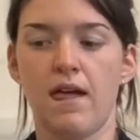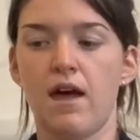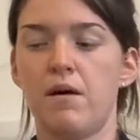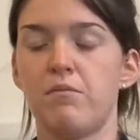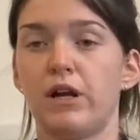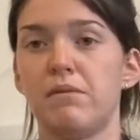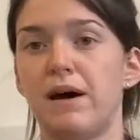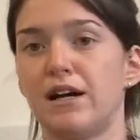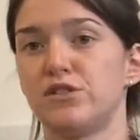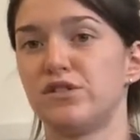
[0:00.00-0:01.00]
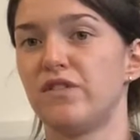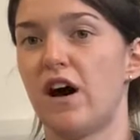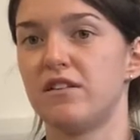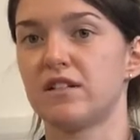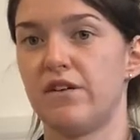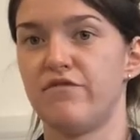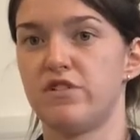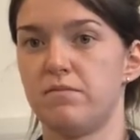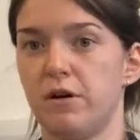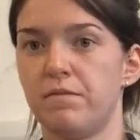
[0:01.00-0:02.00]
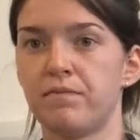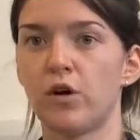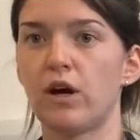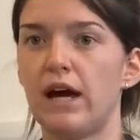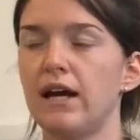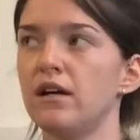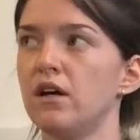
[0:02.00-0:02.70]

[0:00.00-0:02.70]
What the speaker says: and bring it back to as far as comfortable. Okay.